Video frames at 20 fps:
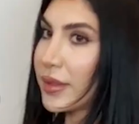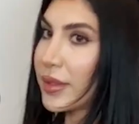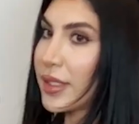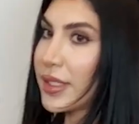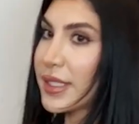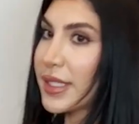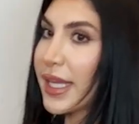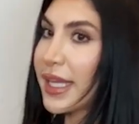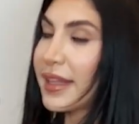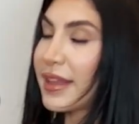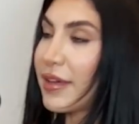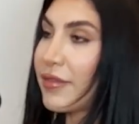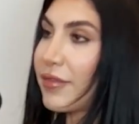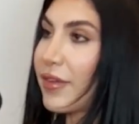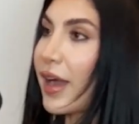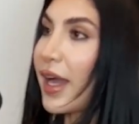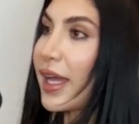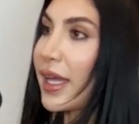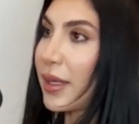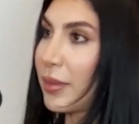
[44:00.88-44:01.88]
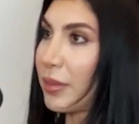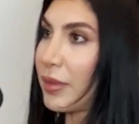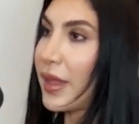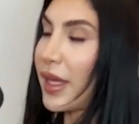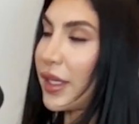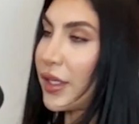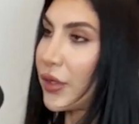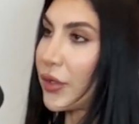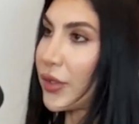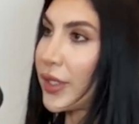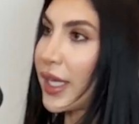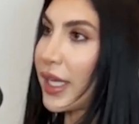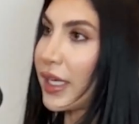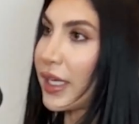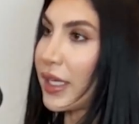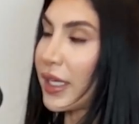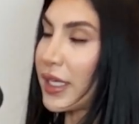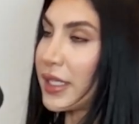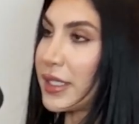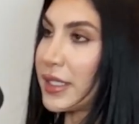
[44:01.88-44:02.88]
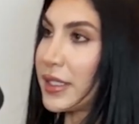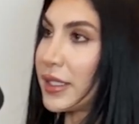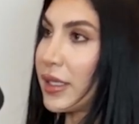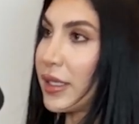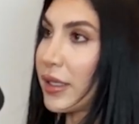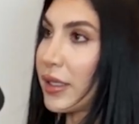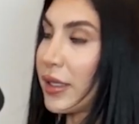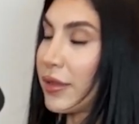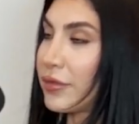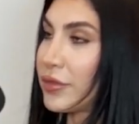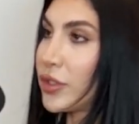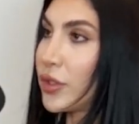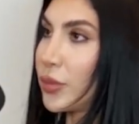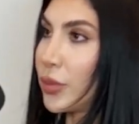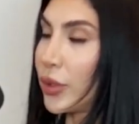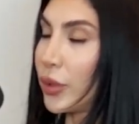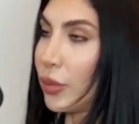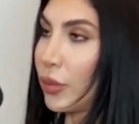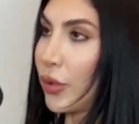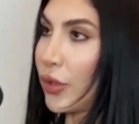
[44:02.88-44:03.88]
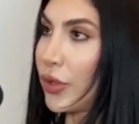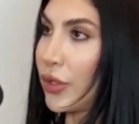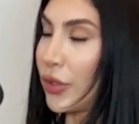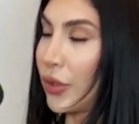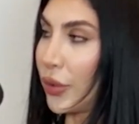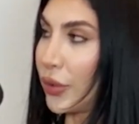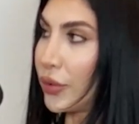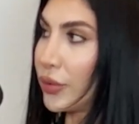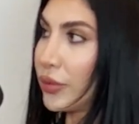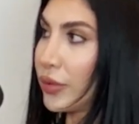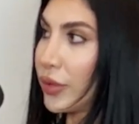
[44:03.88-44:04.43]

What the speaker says: It's like the vibe that you're getting is not comfortable with you.